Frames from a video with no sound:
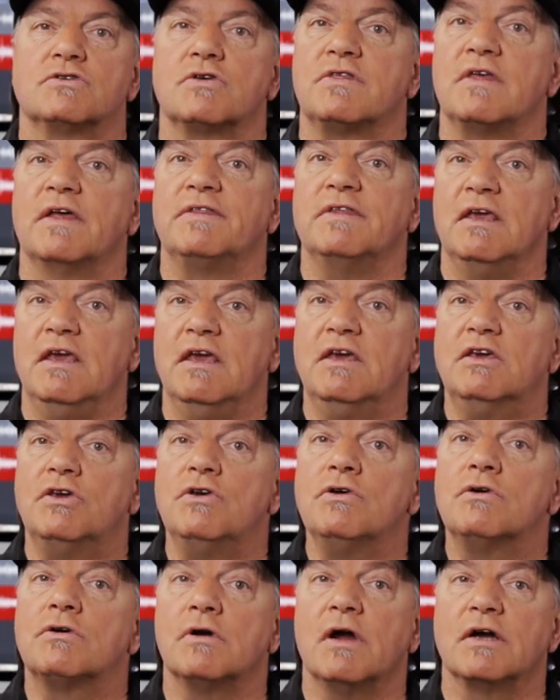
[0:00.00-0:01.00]
so that the
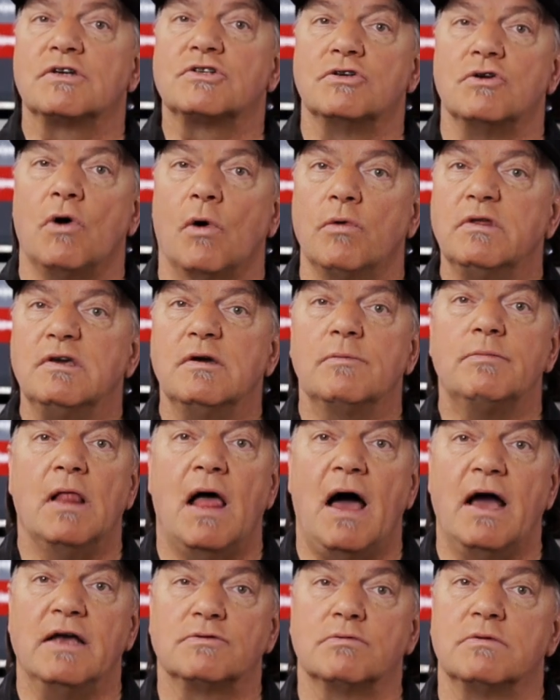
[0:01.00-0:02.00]
EQ correction only
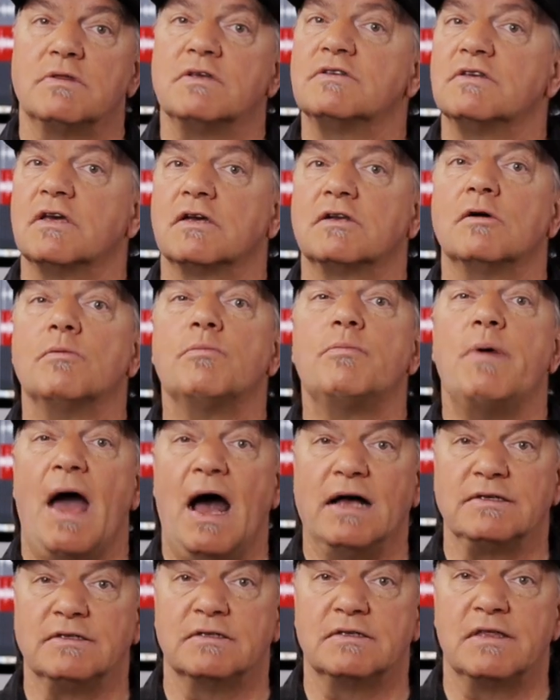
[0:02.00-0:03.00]
applies when the signal
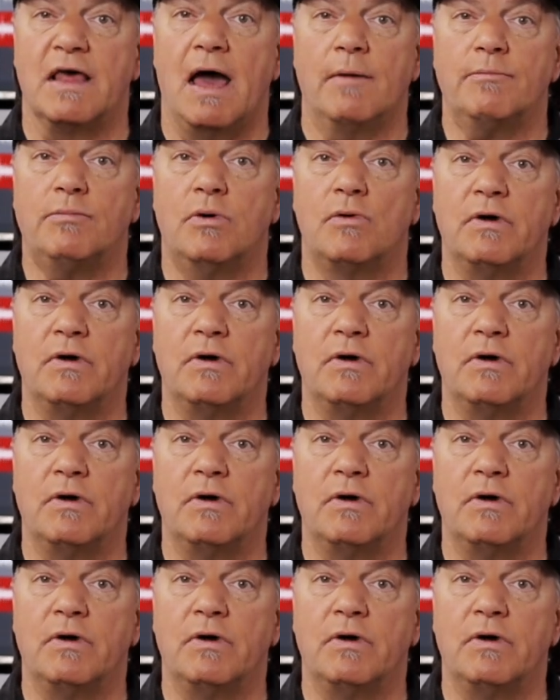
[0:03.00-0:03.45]
passes that